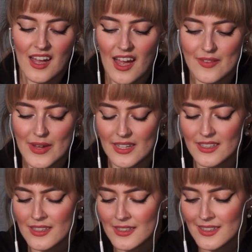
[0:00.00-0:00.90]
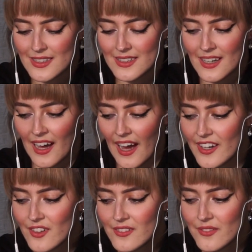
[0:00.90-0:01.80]
I mean, I
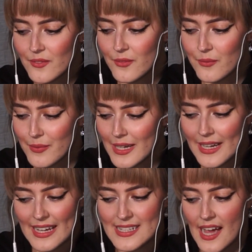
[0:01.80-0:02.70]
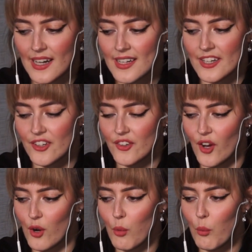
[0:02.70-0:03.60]
don't really exactly
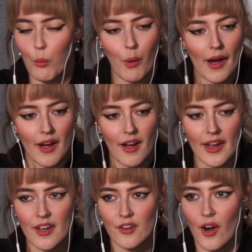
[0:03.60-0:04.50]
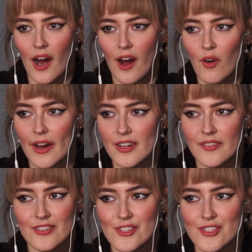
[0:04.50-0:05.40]
know why or how I
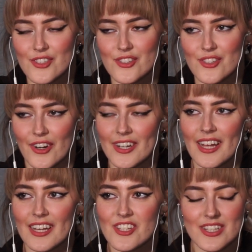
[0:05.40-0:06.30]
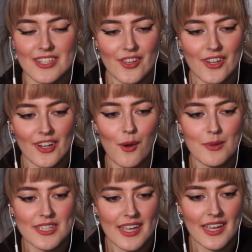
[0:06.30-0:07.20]
even started. It just, you could
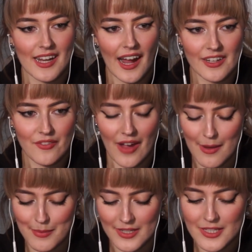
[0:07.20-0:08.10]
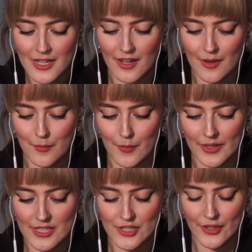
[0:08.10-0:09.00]
almost say it kind of happened when
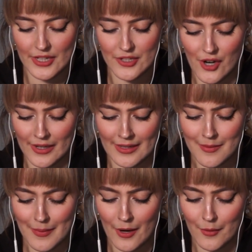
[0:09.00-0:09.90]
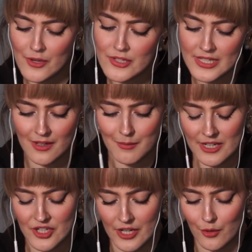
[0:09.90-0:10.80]
I started talking about music on my
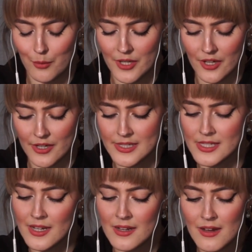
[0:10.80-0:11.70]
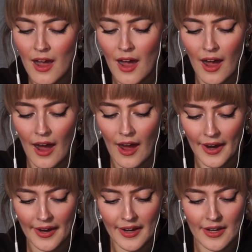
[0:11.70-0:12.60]
channel, because
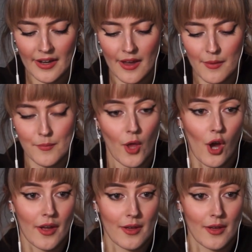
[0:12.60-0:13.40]
I am not a